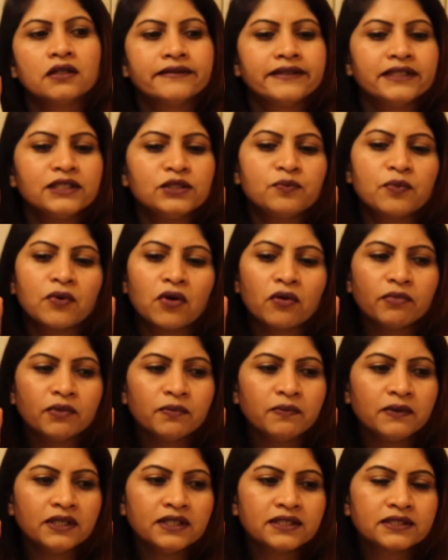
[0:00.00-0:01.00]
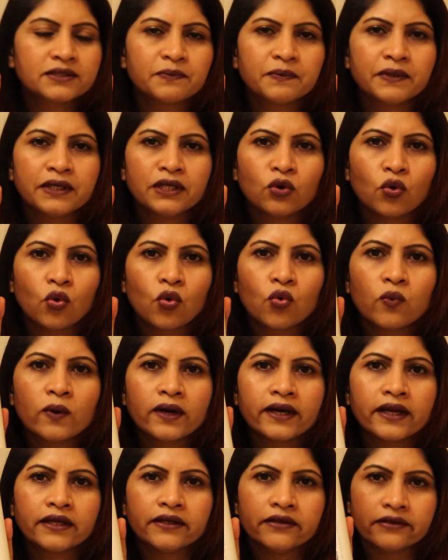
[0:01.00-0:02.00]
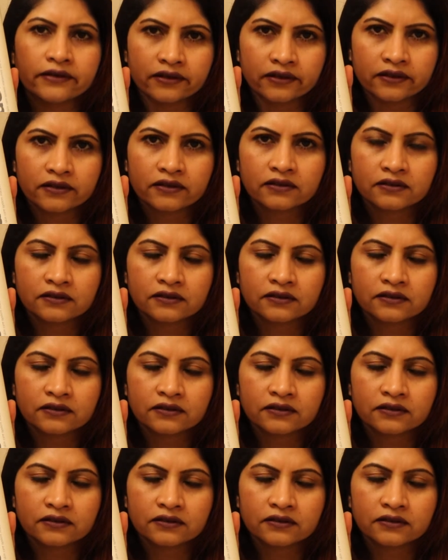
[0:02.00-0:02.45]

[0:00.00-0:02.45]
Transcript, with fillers: this probably has been over a year